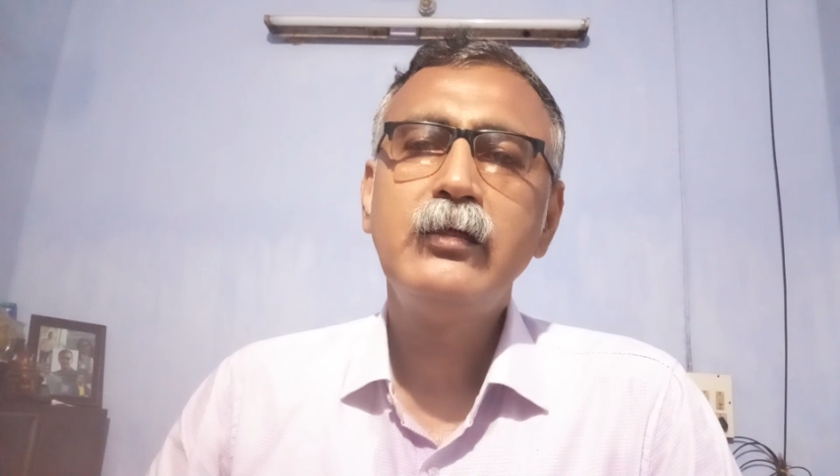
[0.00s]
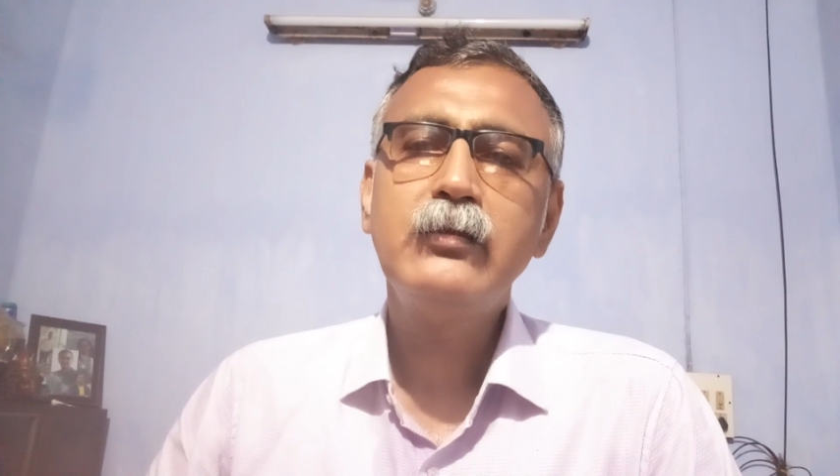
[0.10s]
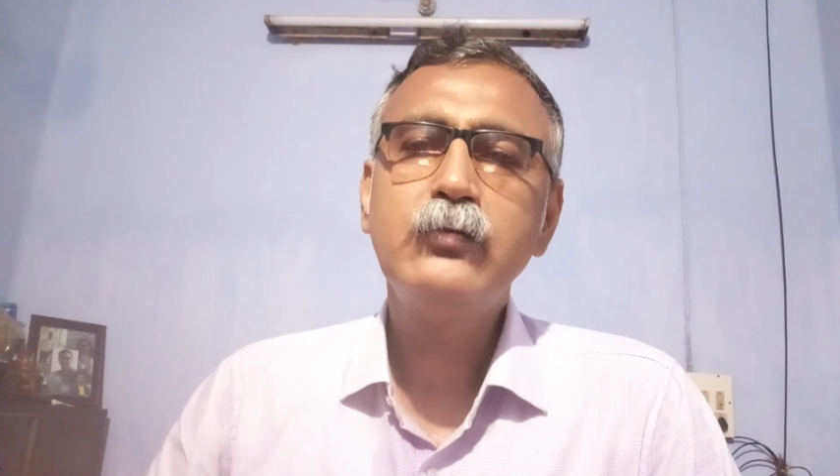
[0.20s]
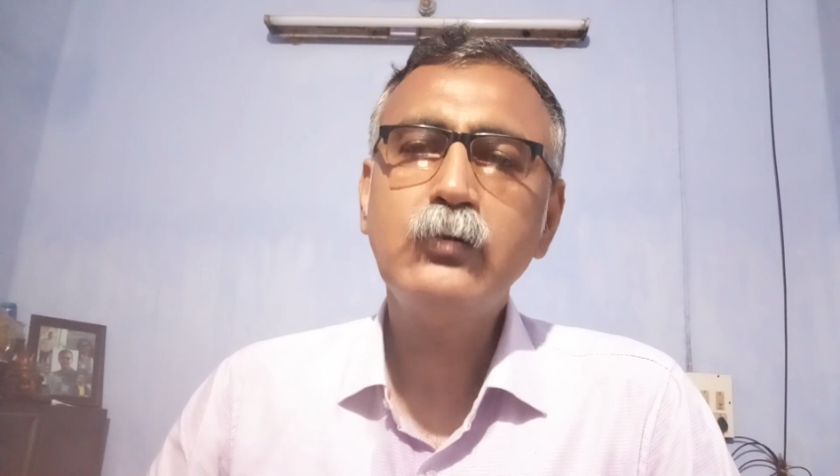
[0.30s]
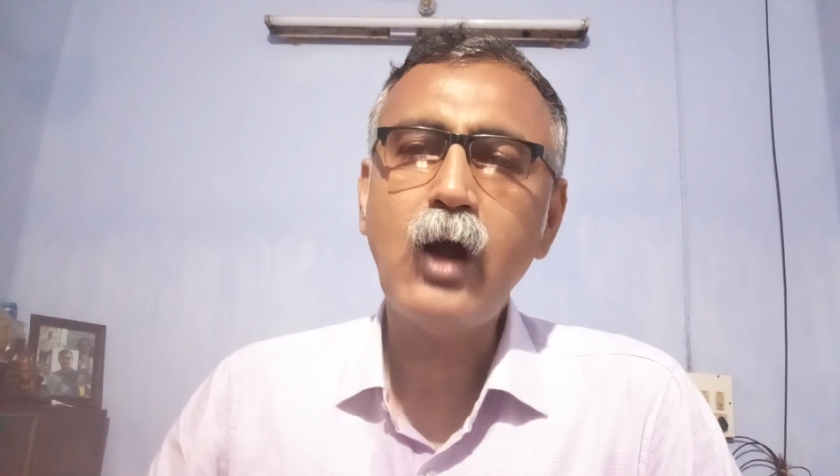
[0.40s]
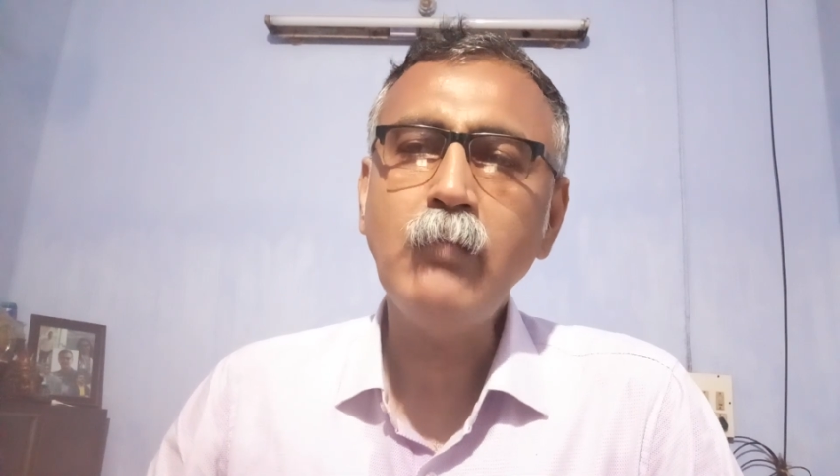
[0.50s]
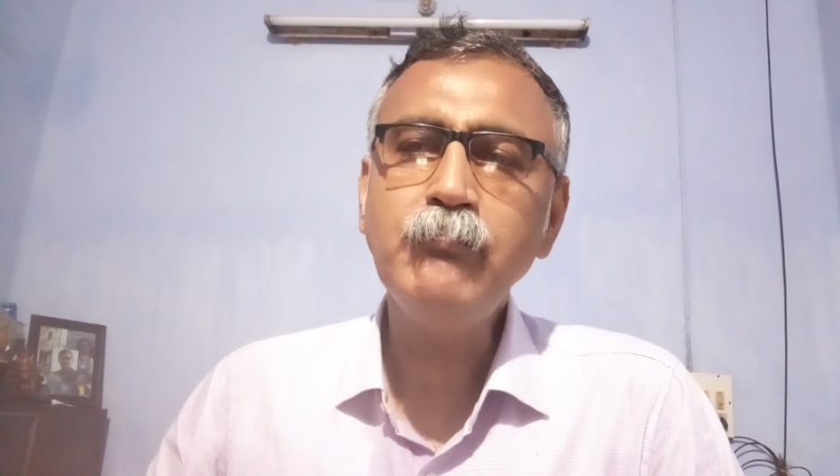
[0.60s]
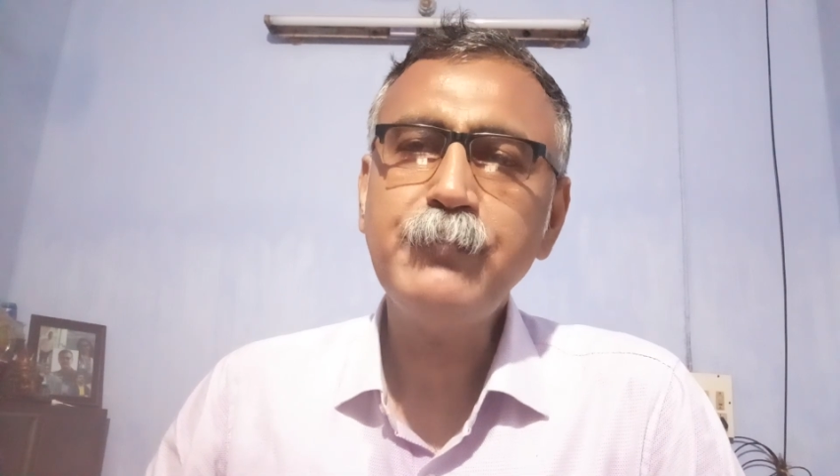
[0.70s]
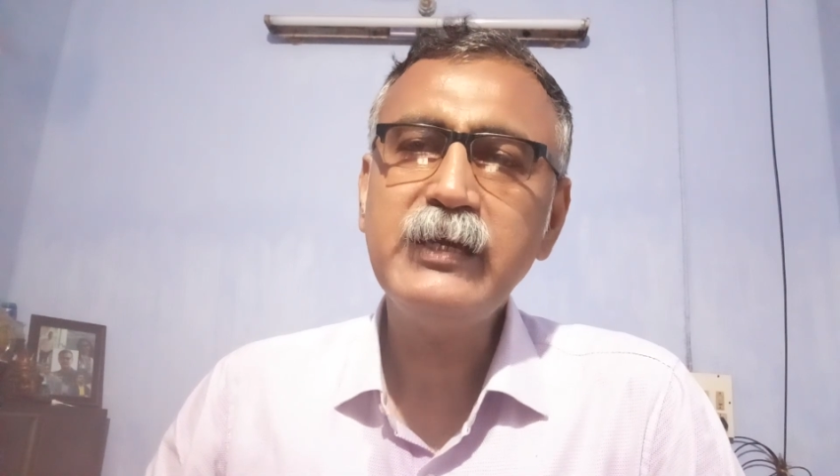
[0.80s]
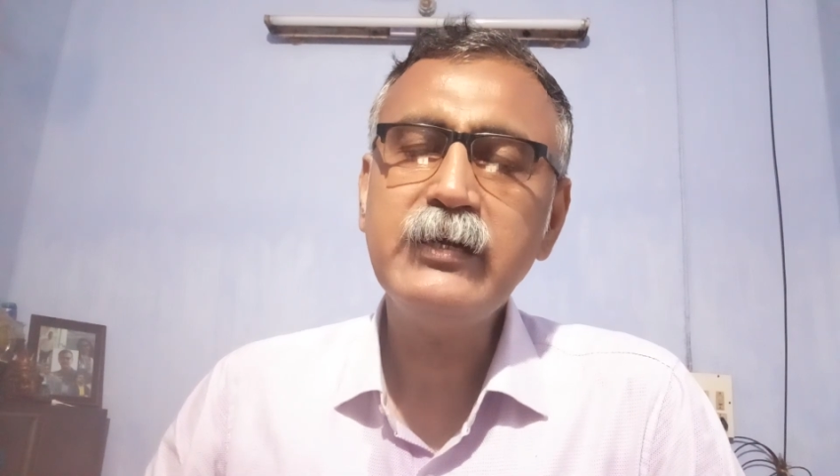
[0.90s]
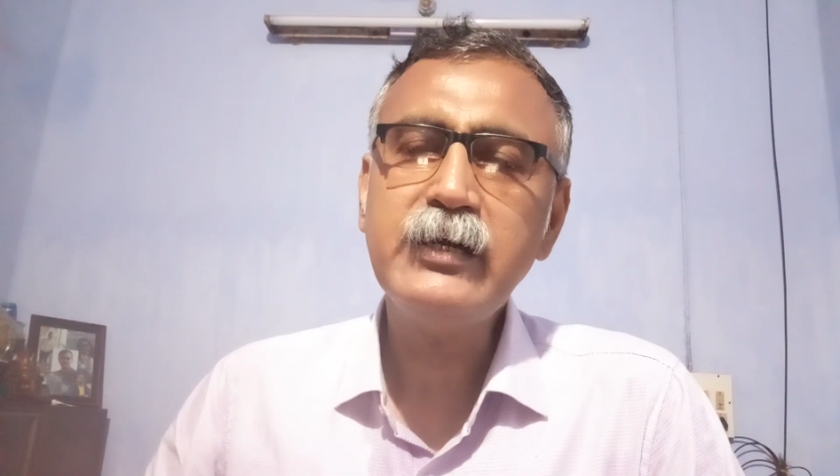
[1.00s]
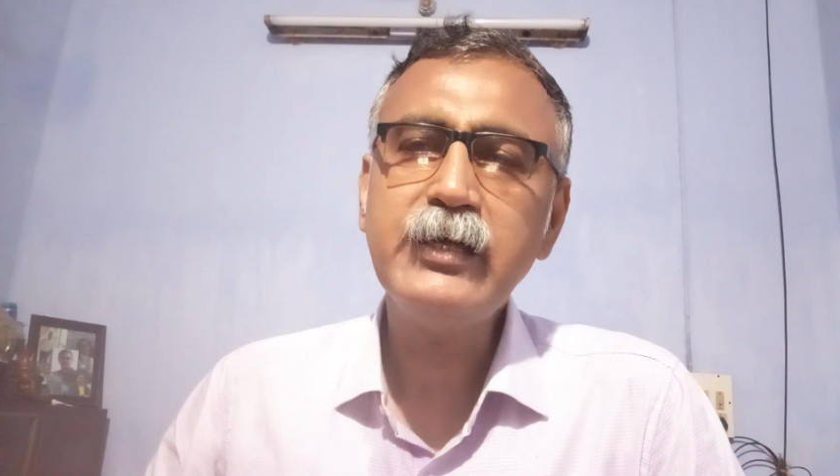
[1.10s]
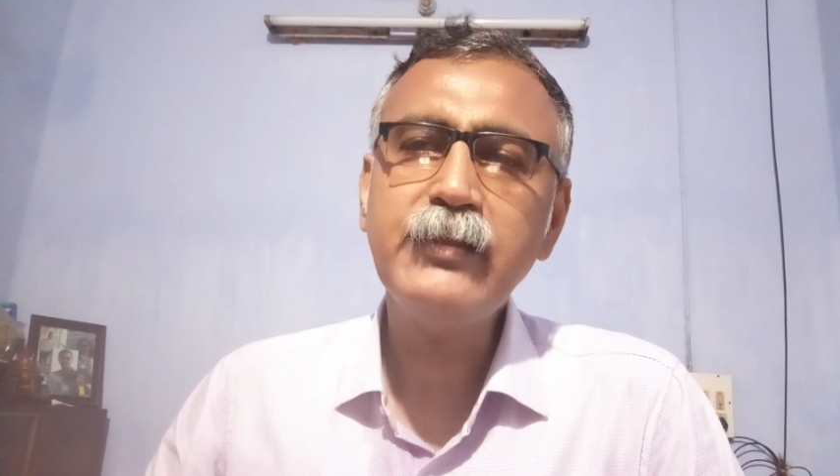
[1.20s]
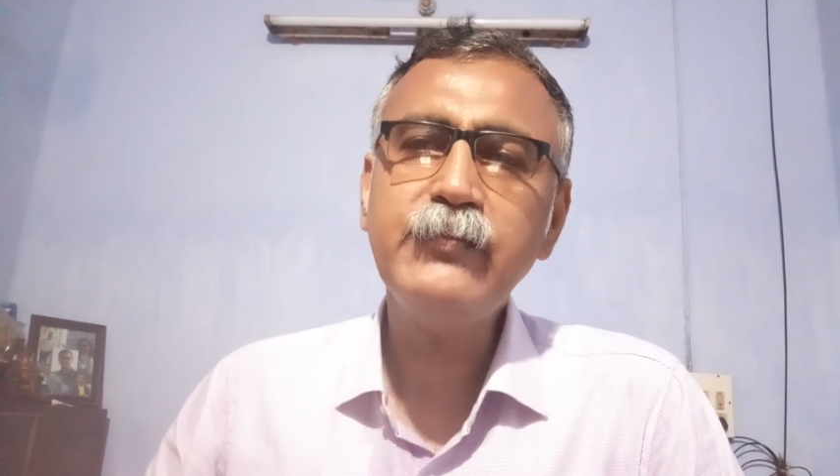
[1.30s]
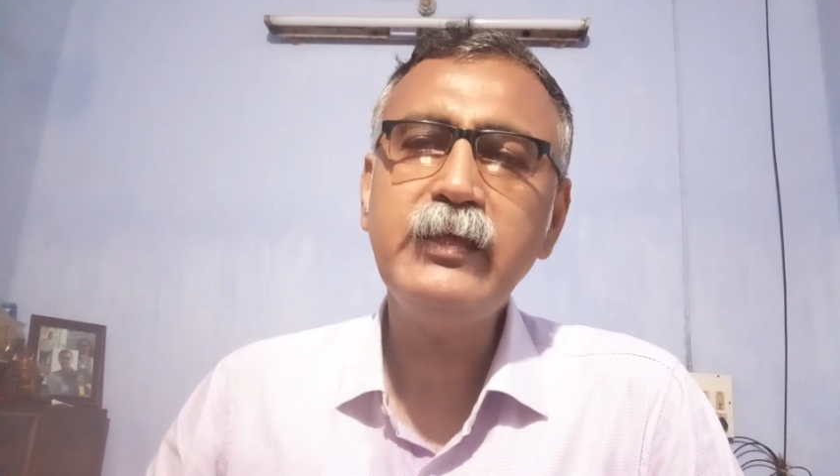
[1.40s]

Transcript: to compare